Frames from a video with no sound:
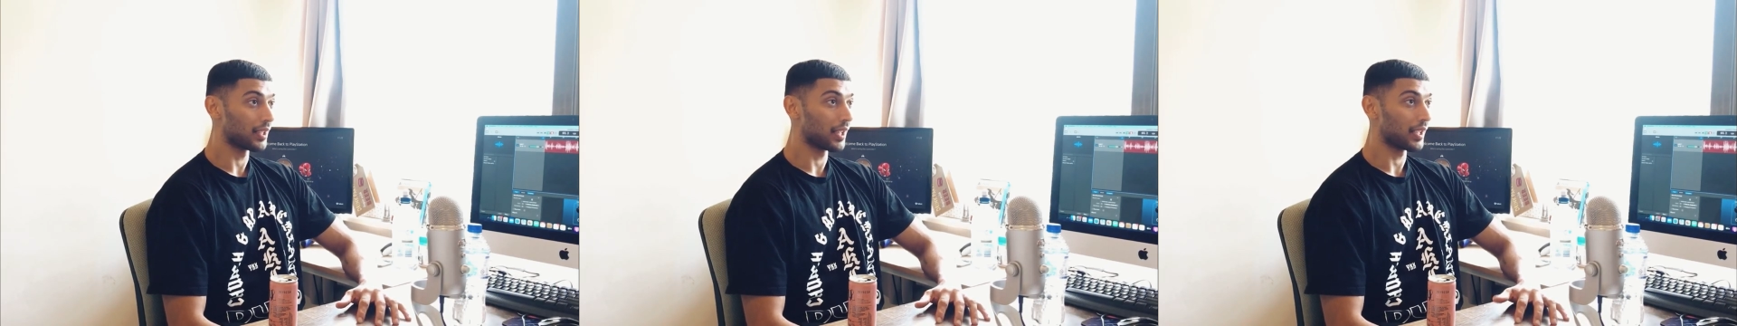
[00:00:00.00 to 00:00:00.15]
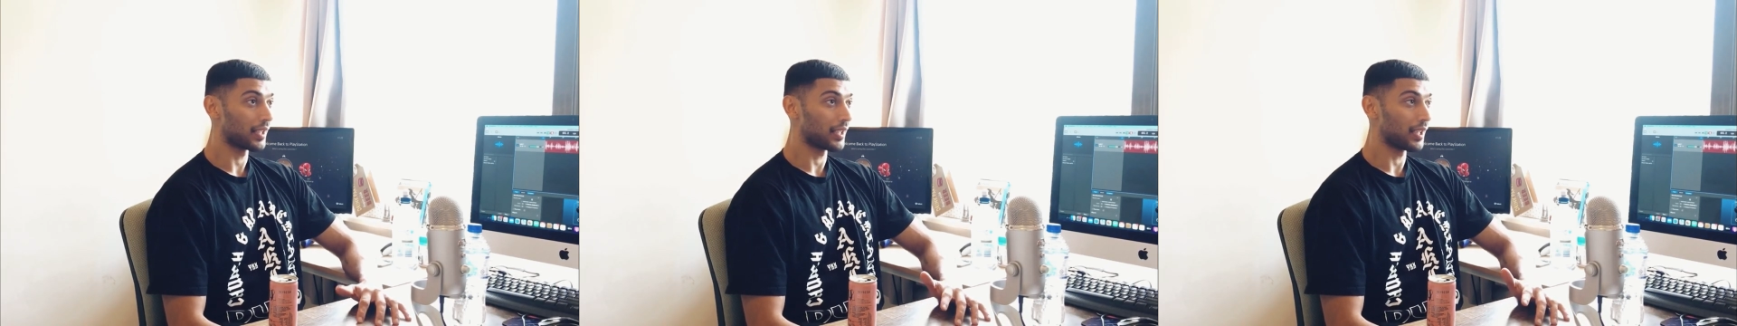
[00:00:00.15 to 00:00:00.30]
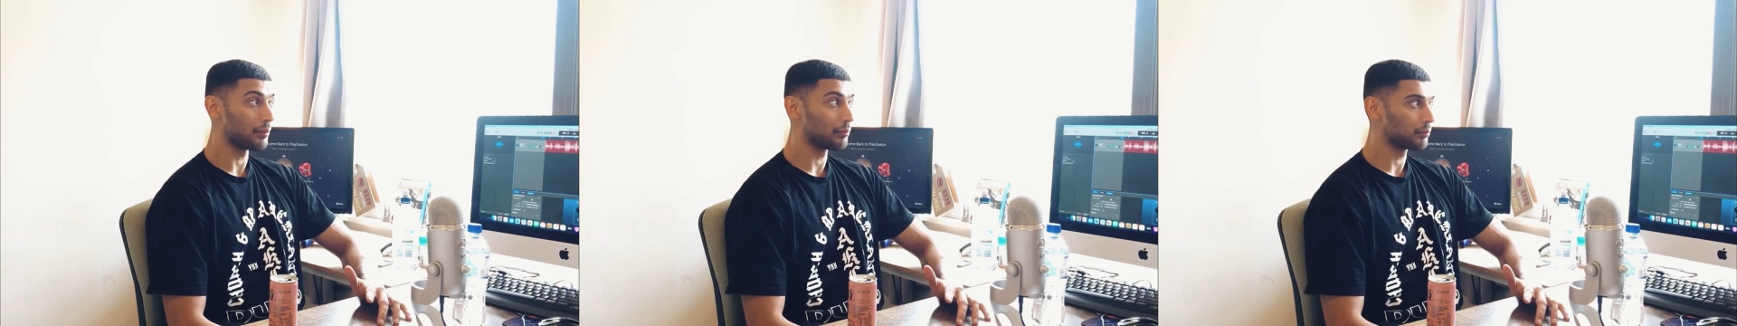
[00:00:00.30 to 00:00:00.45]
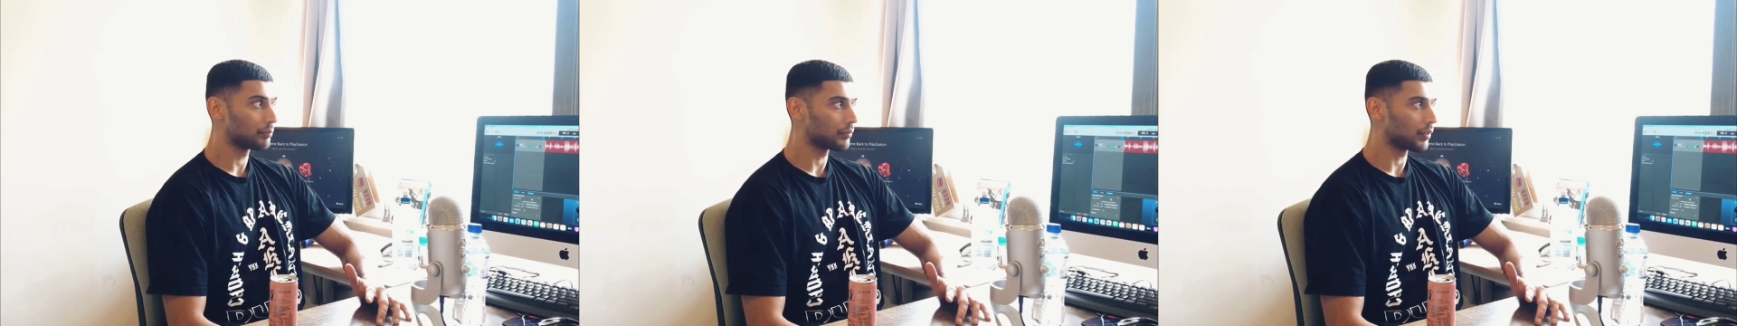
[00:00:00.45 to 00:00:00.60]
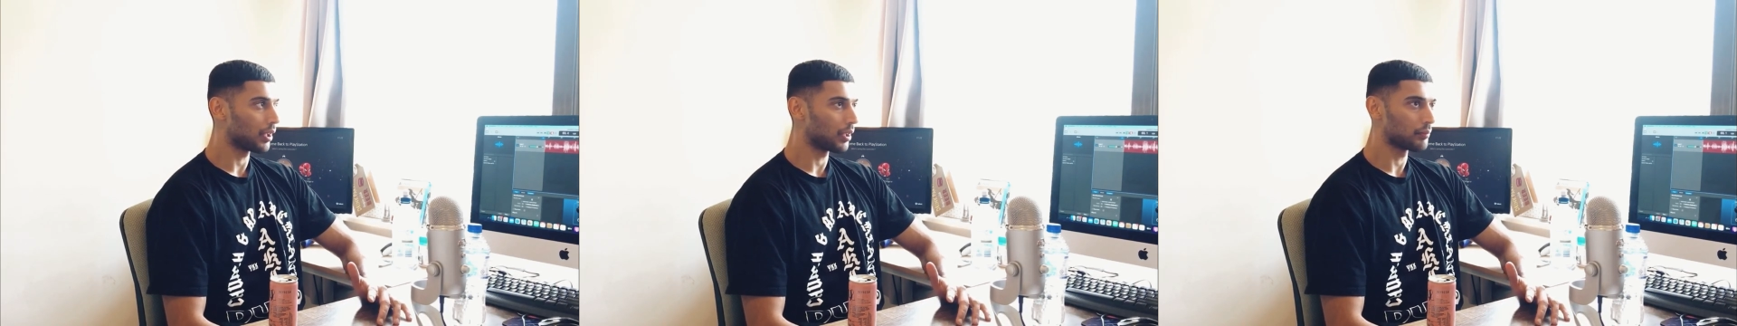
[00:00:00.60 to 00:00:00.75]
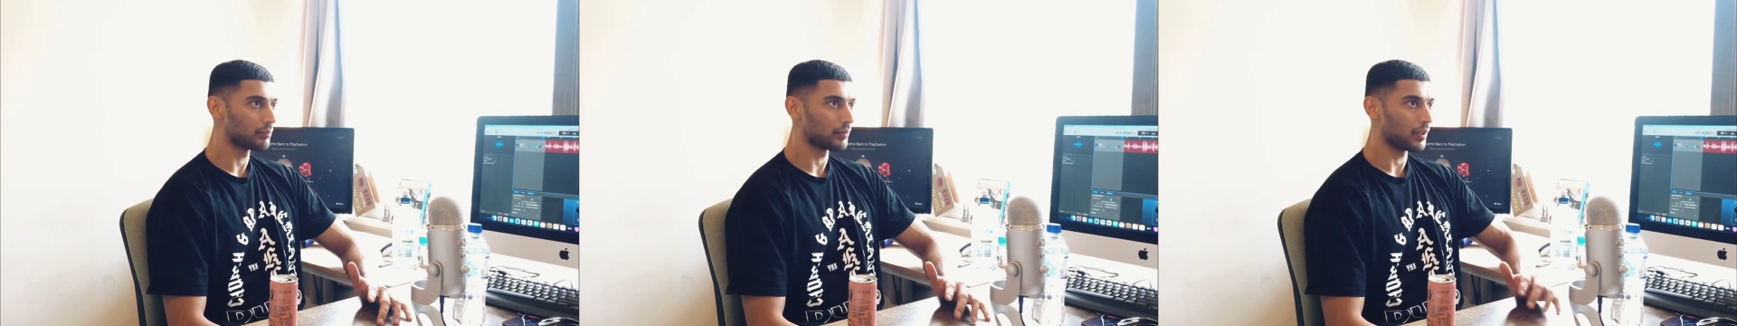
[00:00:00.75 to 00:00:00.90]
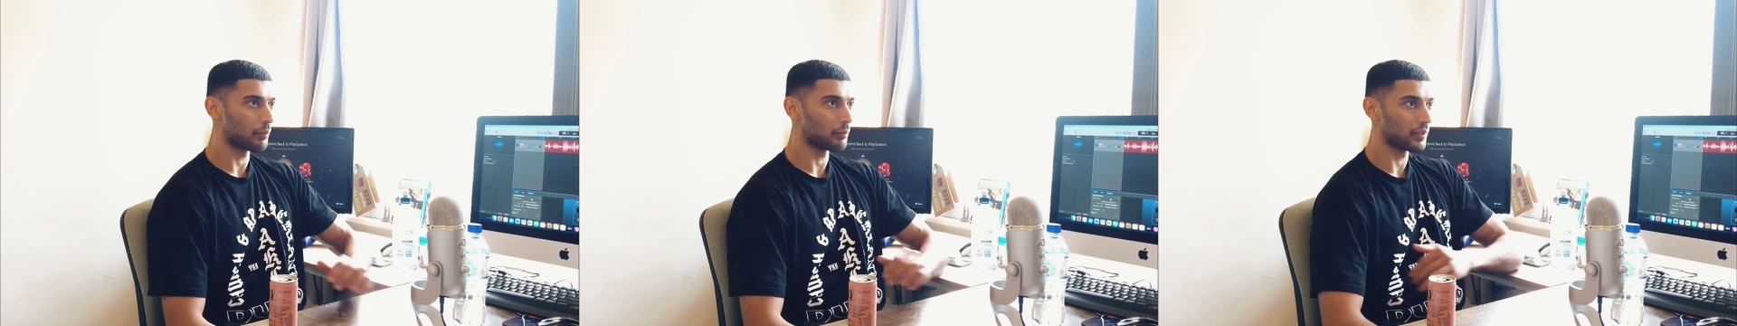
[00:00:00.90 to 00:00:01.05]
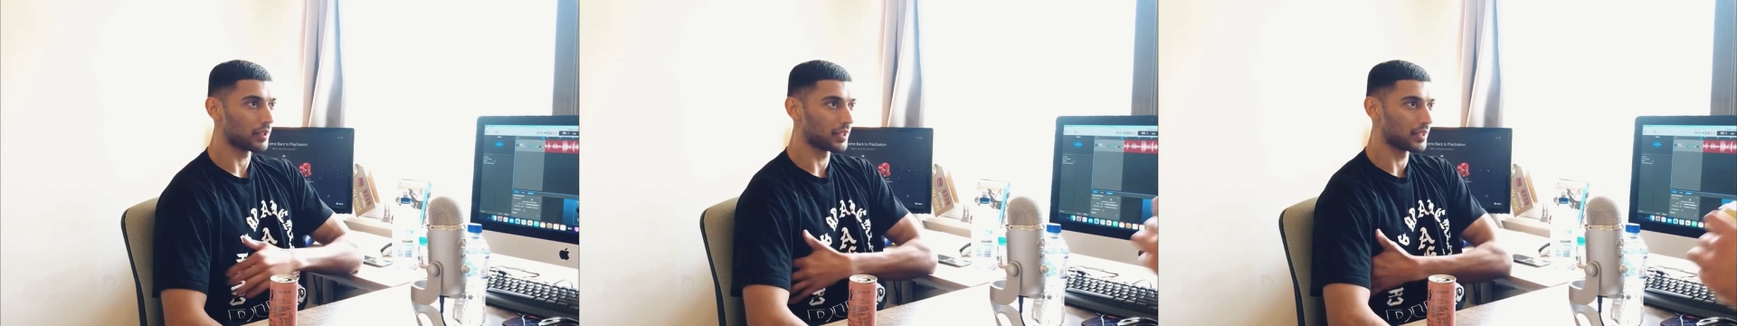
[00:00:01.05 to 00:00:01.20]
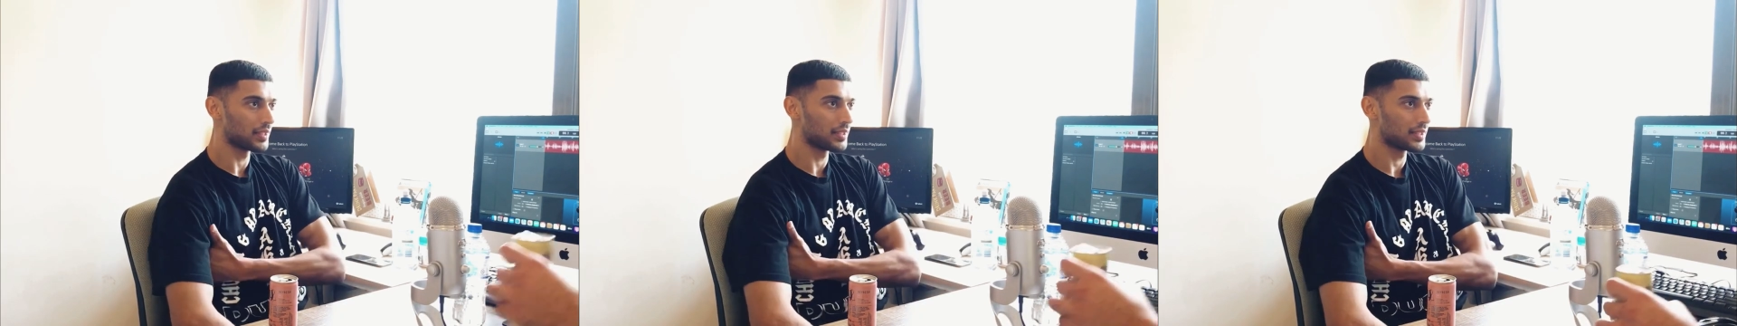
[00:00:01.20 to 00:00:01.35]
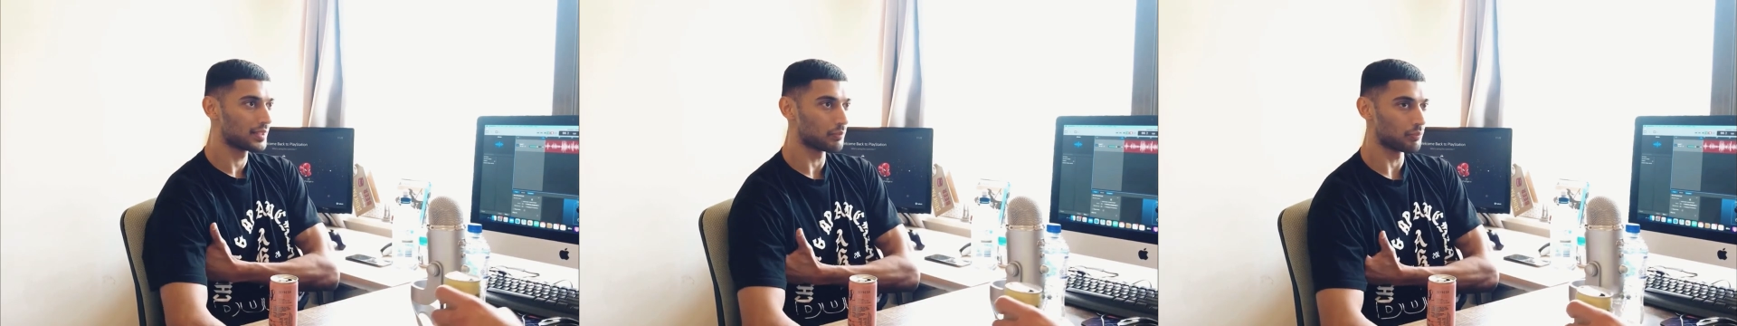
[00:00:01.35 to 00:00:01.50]
Like, I'm, I'm, I'm in
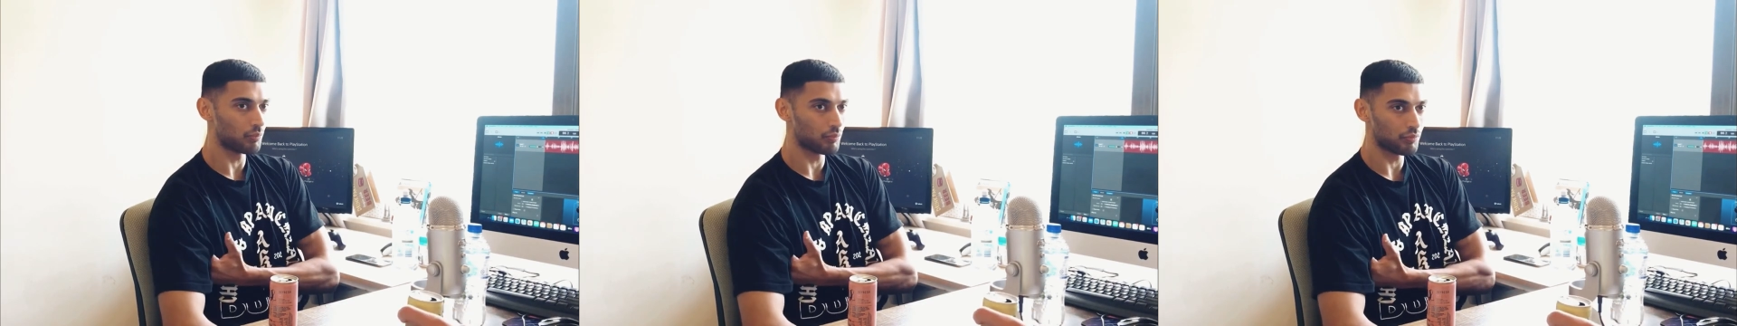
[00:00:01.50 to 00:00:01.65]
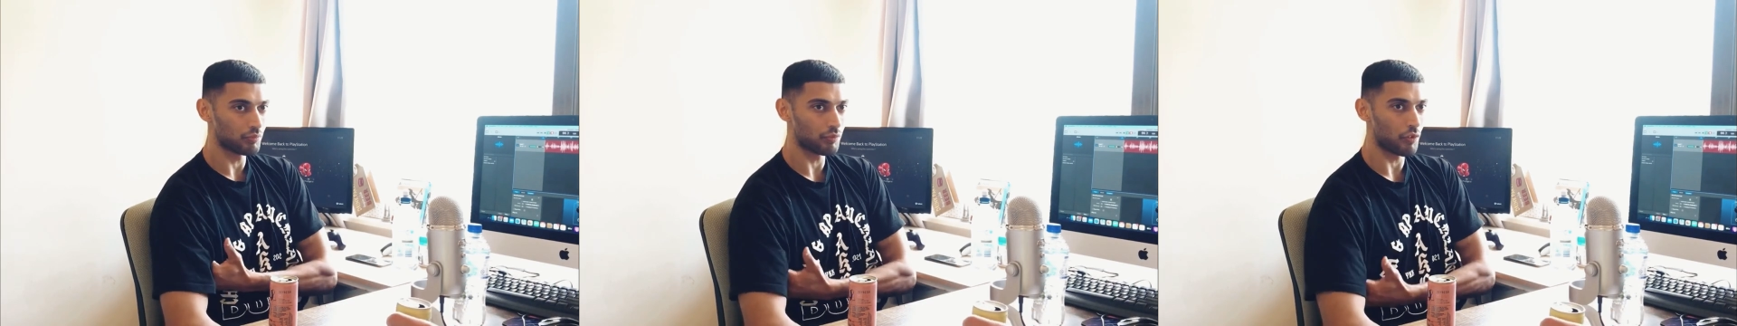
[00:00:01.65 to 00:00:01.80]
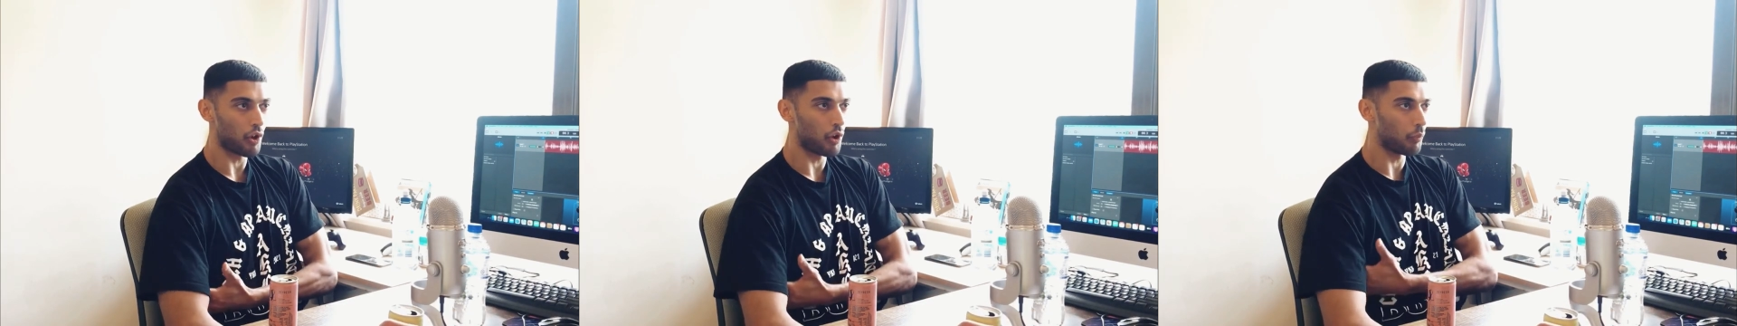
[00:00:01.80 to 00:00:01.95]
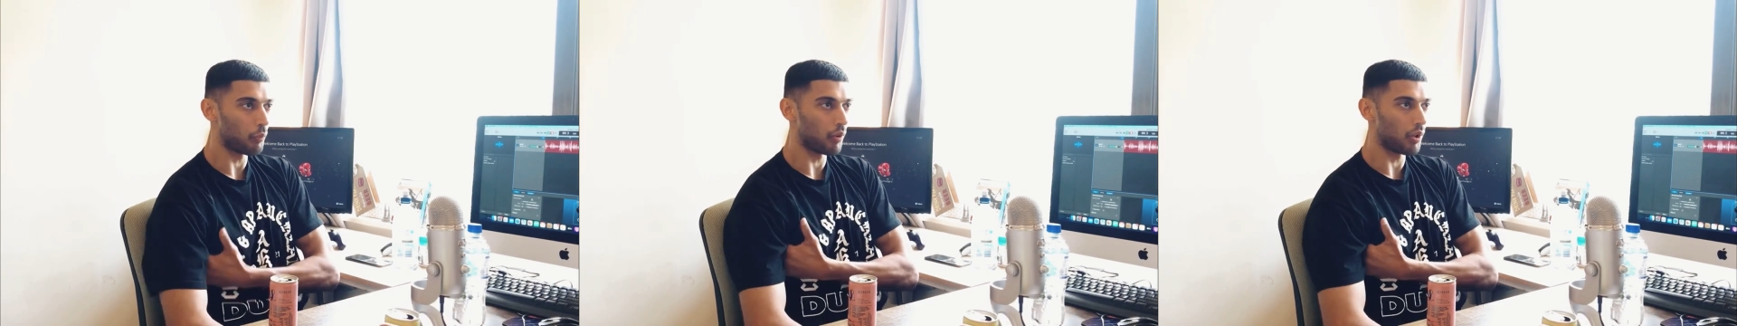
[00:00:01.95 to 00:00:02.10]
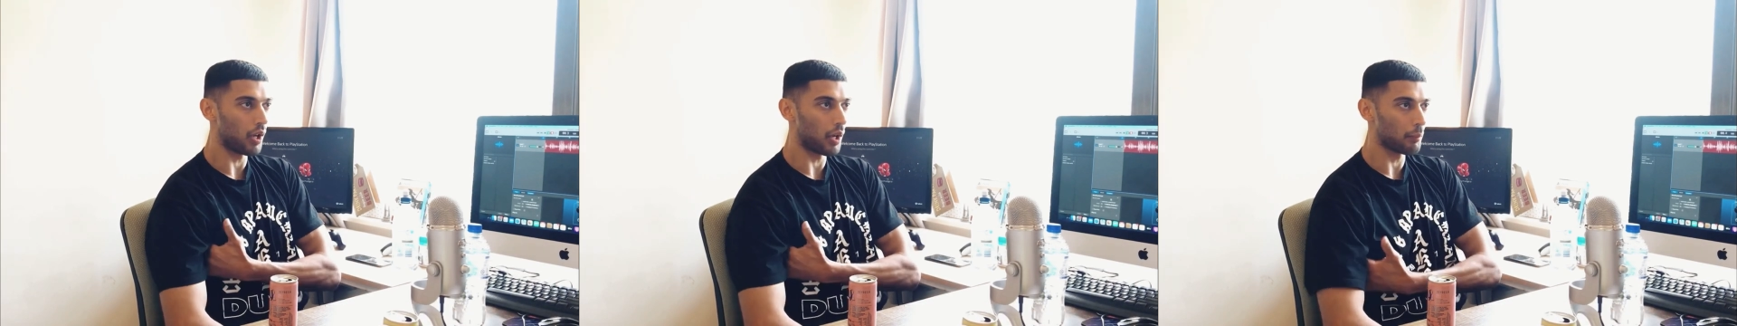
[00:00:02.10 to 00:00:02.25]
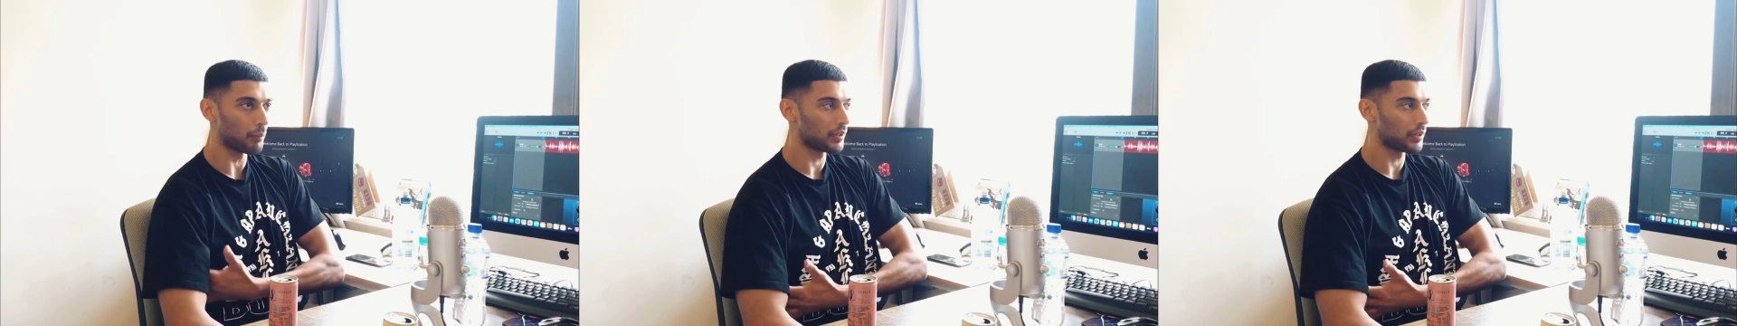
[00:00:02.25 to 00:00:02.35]
these four walls.